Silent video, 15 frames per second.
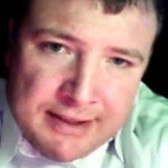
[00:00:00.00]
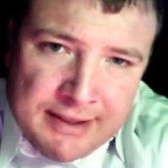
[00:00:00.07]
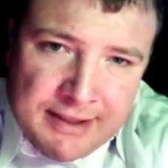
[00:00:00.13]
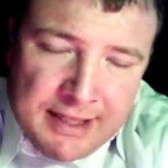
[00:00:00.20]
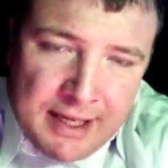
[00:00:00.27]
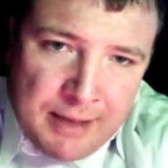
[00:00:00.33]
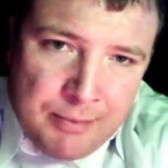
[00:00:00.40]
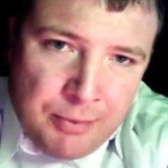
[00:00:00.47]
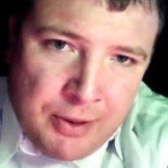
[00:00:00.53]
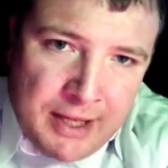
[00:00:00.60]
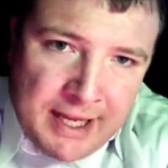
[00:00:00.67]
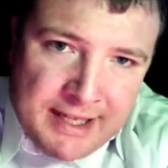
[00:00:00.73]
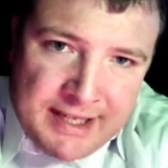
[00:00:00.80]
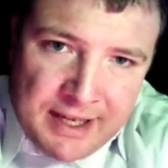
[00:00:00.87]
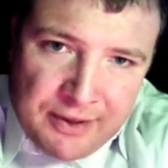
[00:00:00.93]
and boy,
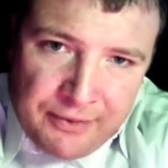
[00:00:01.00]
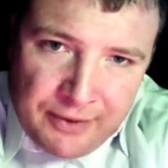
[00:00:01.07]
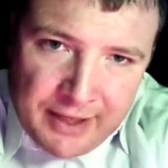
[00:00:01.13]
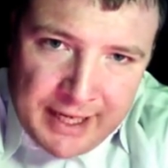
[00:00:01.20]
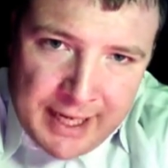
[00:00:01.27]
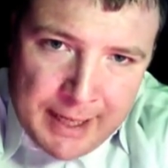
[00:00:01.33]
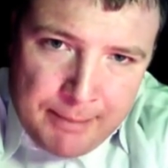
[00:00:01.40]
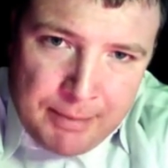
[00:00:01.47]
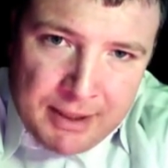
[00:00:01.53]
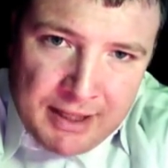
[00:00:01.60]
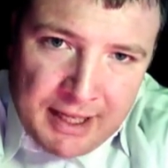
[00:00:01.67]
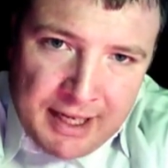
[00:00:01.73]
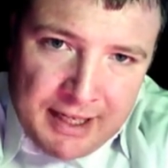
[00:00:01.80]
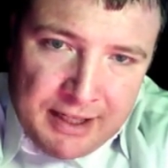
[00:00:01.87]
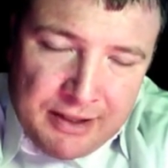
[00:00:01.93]
that sounds very
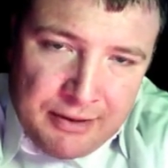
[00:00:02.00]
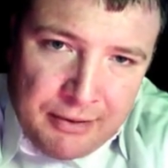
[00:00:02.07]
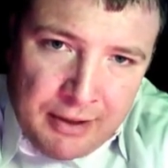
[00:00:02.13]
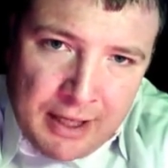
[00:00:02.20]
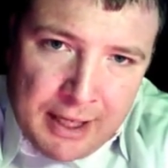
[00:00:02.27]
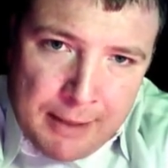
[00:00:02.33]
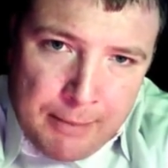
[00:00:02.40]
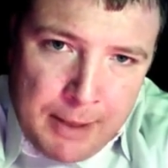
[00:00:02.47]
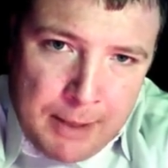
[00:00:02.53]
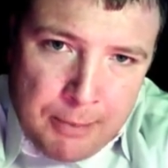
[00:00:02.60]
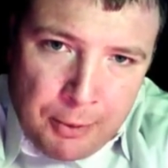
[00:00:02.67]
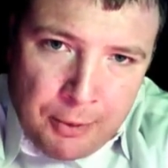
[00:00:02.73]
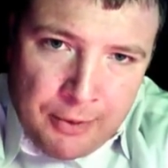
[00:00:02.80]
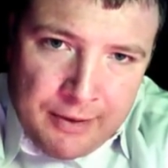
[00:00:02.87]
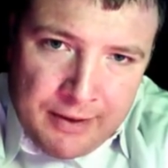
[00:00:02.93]
hippie-like to a lot of
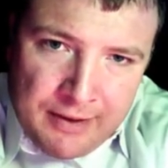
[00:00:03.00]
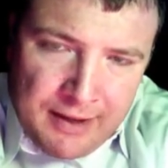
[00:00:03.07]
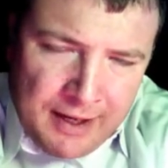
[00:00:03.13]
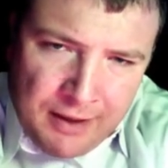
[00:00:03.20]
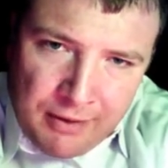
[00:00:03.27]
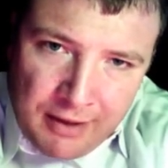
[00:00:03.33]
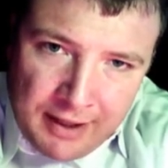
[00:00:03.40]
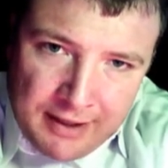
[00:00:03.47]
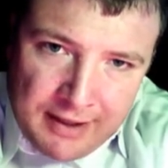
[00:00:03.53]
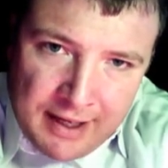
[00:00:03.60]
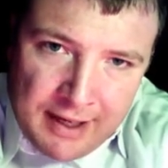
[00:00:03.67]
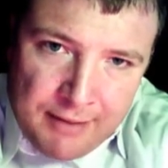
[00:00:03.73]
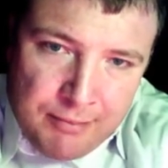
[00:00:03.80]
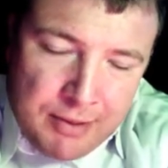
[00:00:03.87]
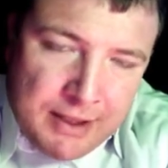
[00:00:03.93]
people, and they don't like
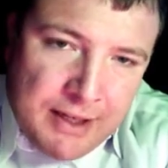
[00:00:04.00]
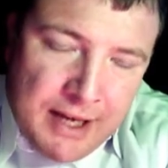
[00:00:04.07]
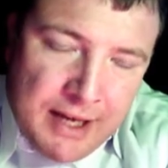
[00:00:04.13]
that. But